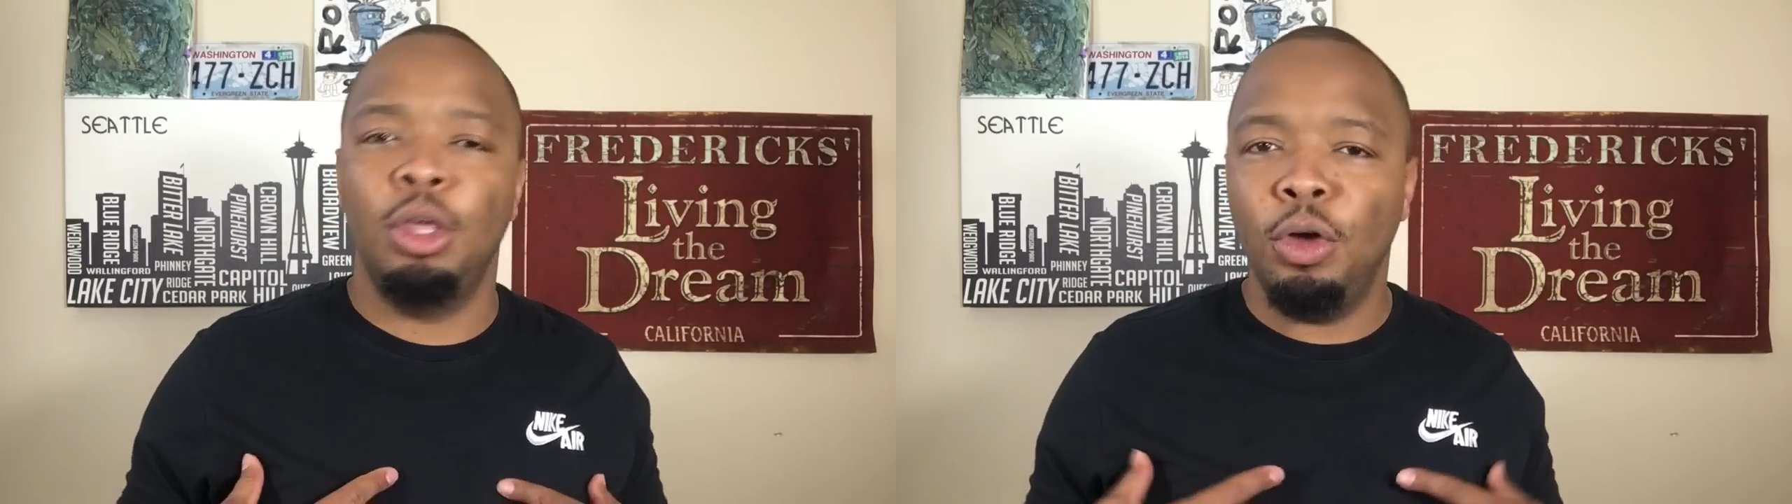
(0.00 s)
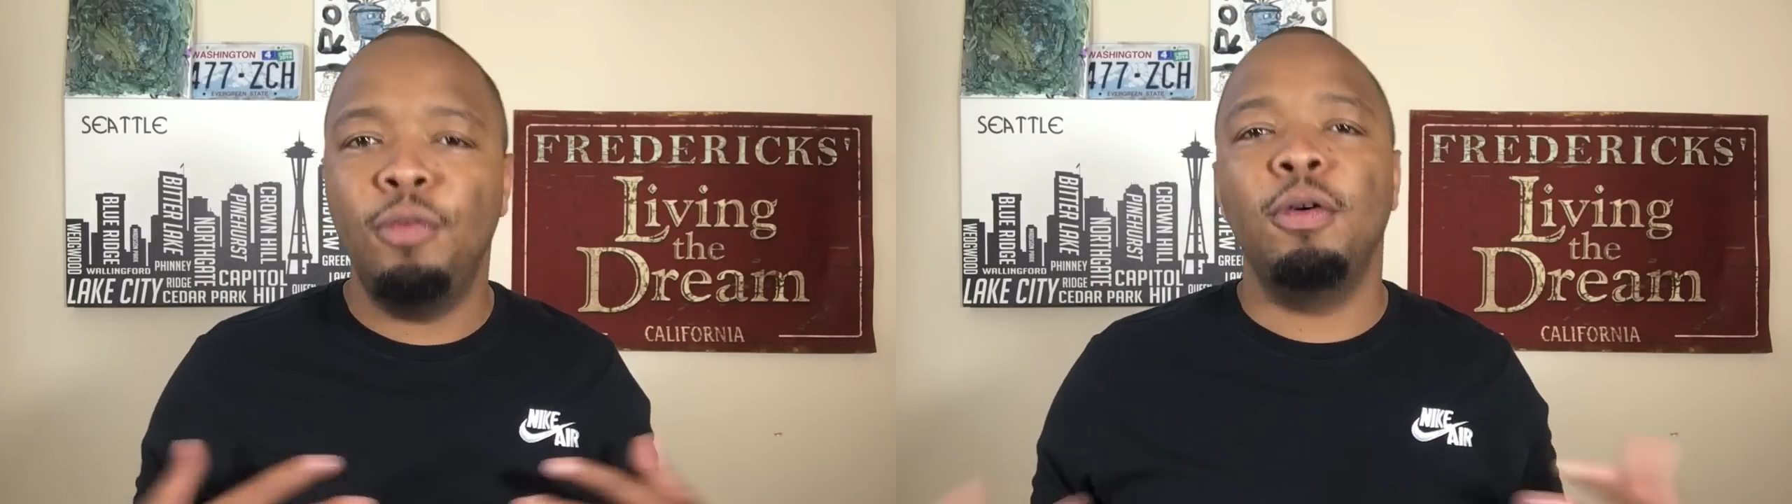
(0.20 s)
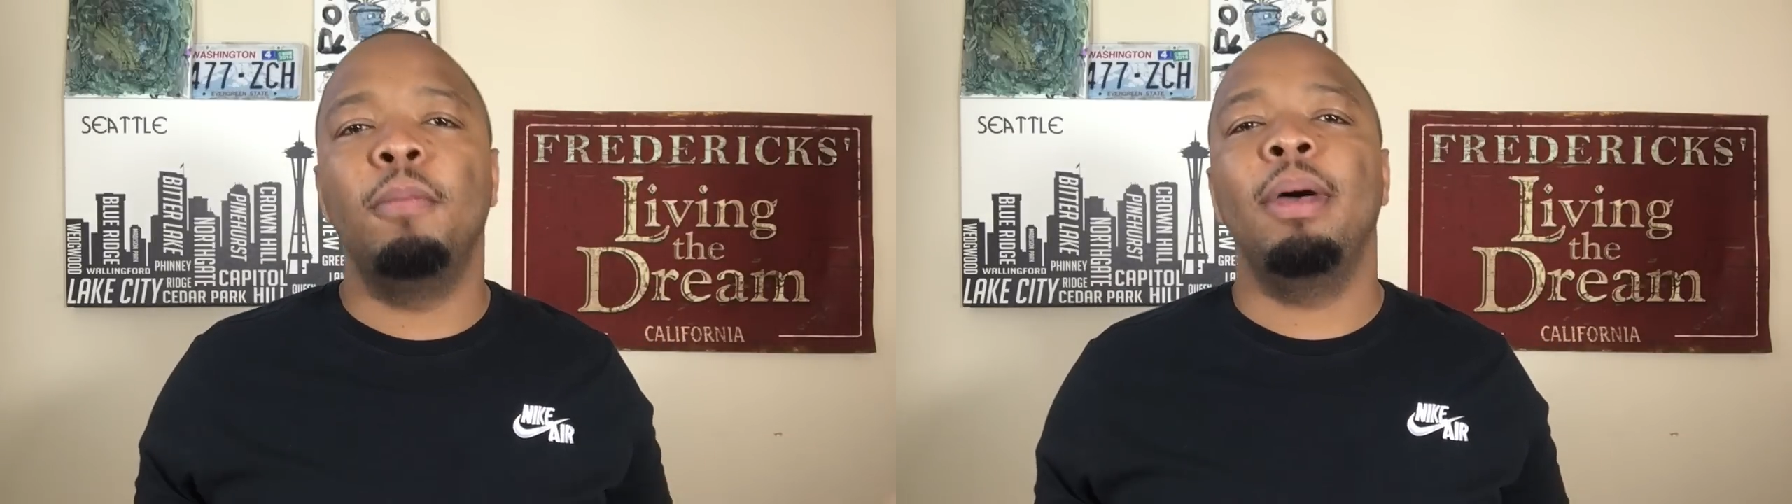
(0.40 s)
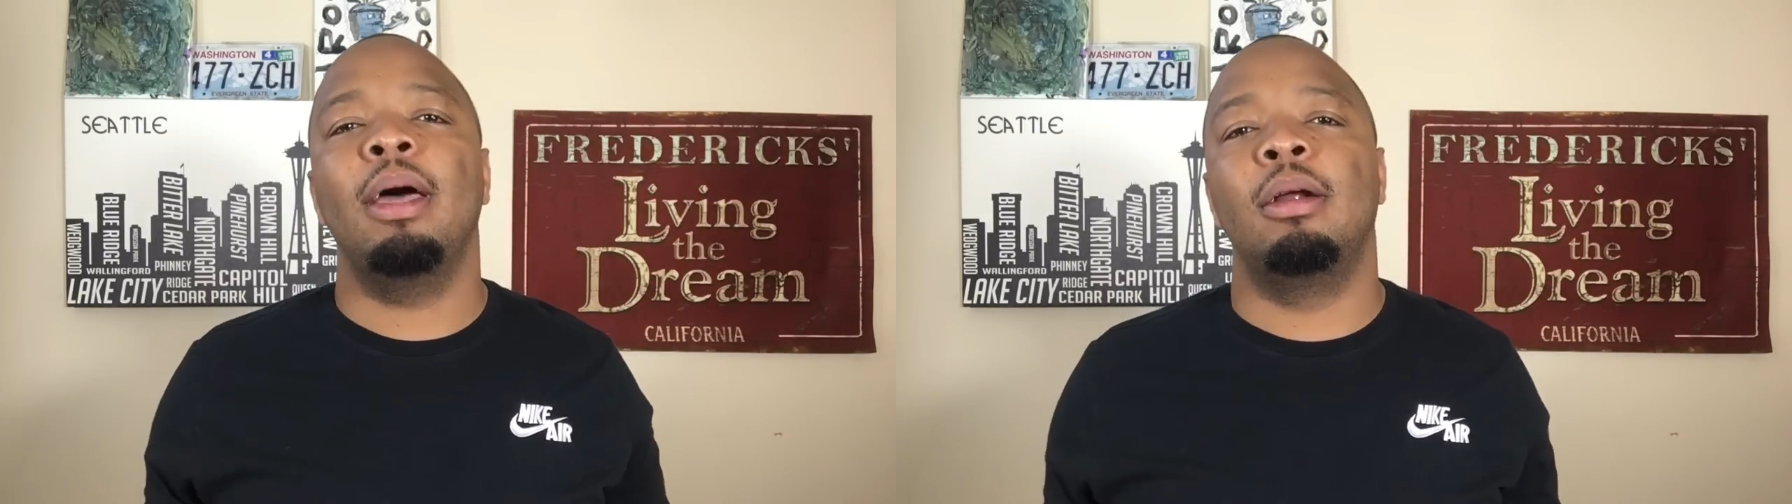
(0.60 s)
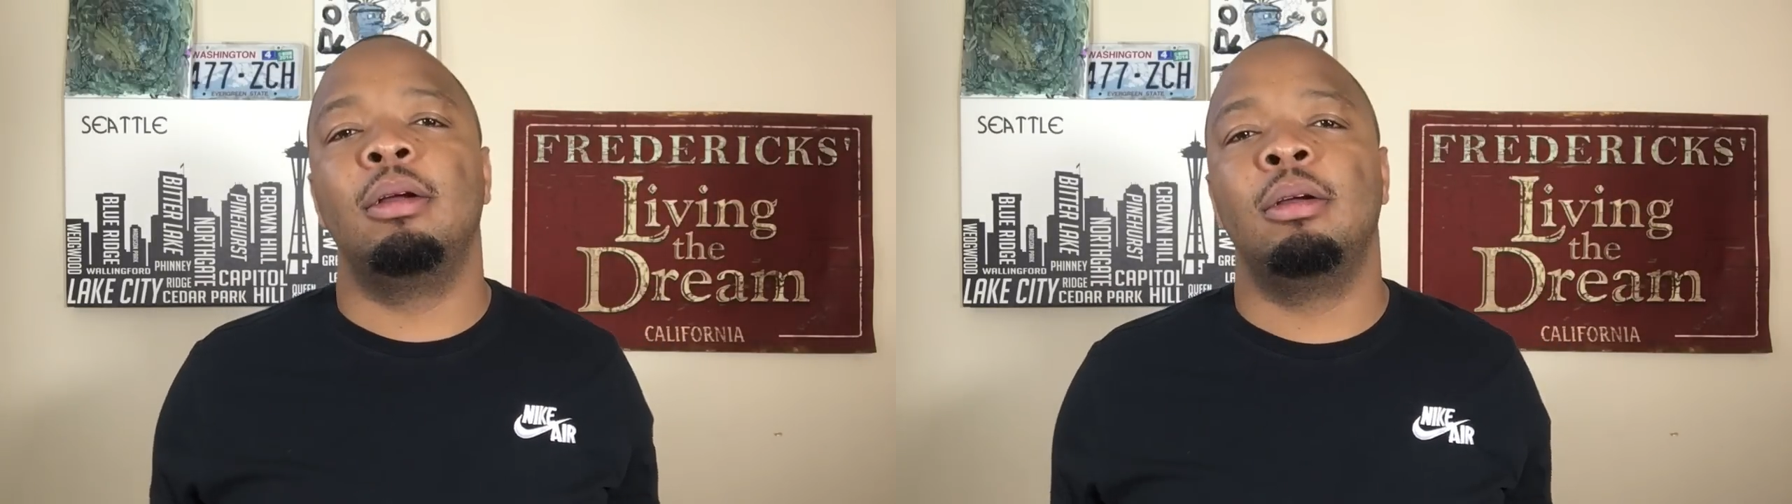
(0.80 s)
You'll feel
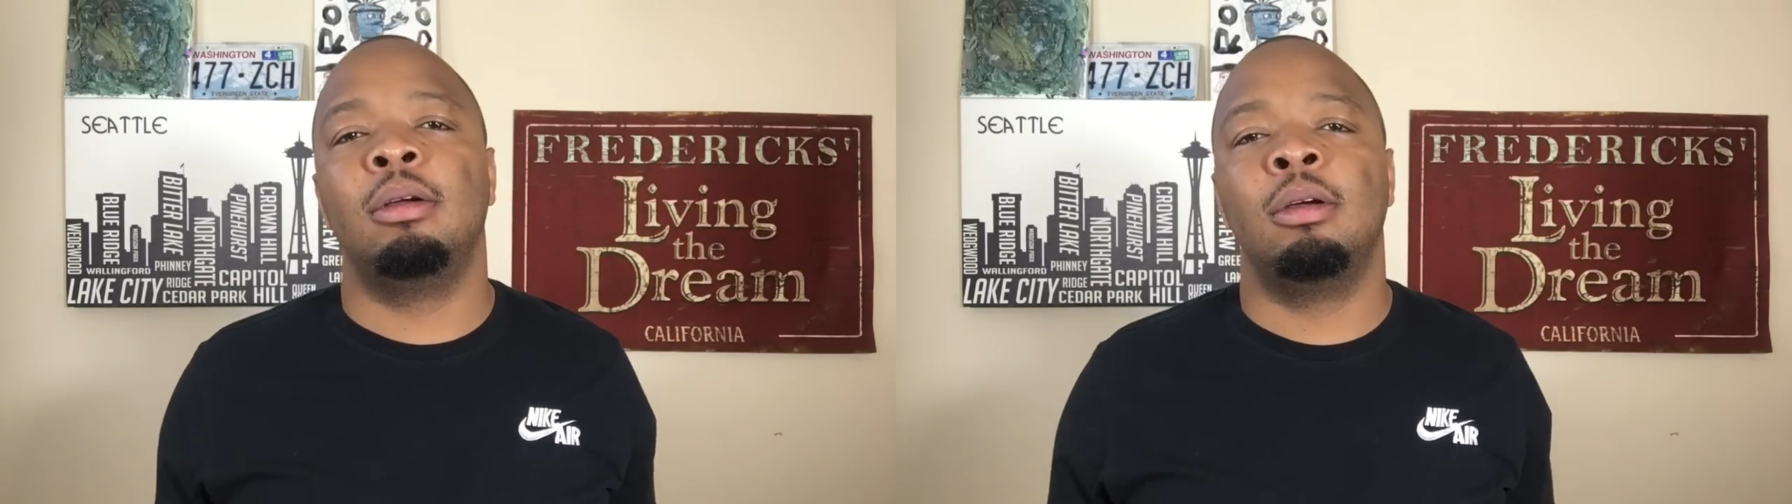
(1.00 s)
better.